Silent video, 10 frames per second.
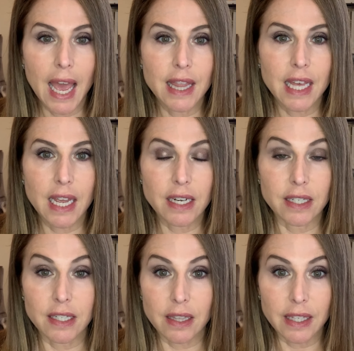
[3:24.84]
And
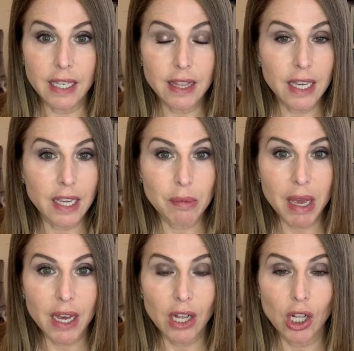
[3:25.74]
then delete the
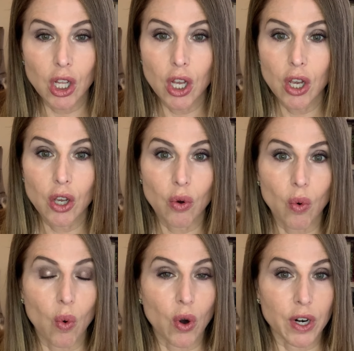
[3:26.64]
email
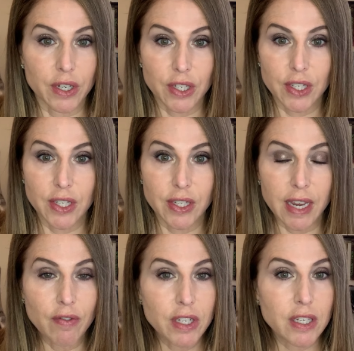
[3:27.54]
or
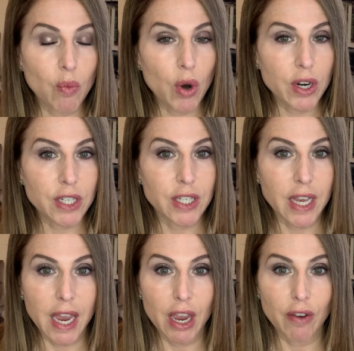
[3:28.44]
save it somewhere
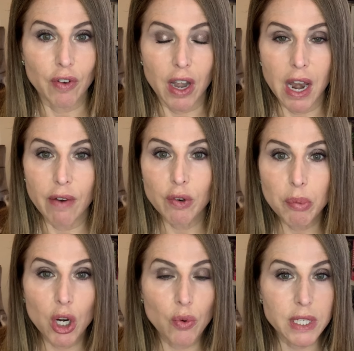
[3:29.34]
safe. Never
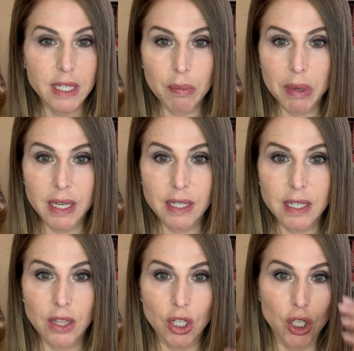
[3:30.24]
put a recipient
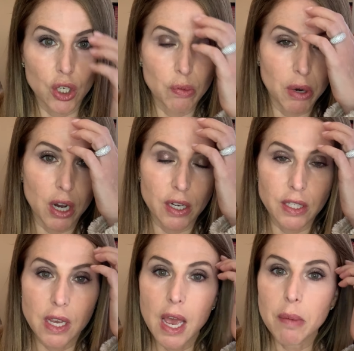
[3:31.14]
in the to
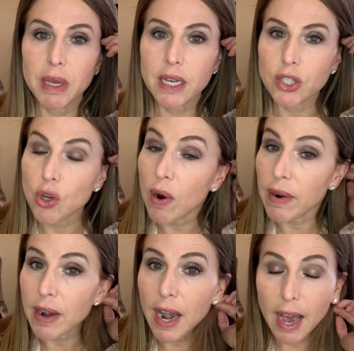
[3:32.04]
box, because you are
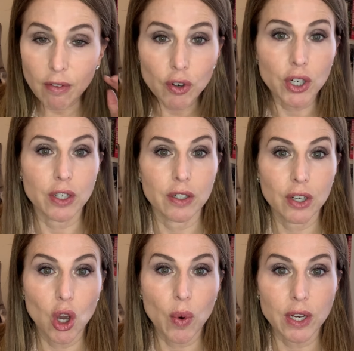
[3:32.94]
never
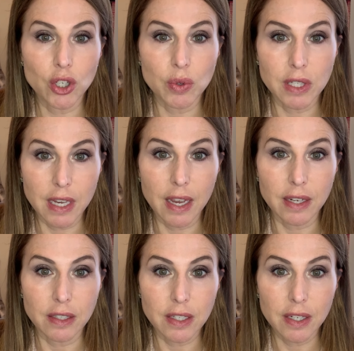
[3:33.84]
going to
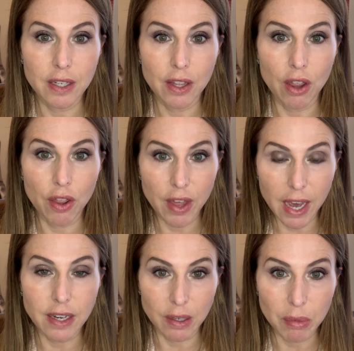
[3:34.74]
send
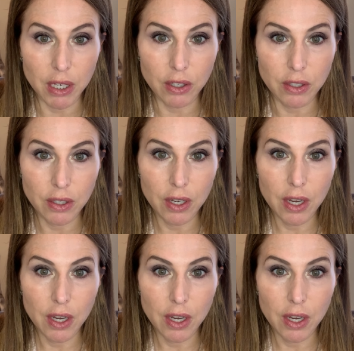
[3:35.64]
that email.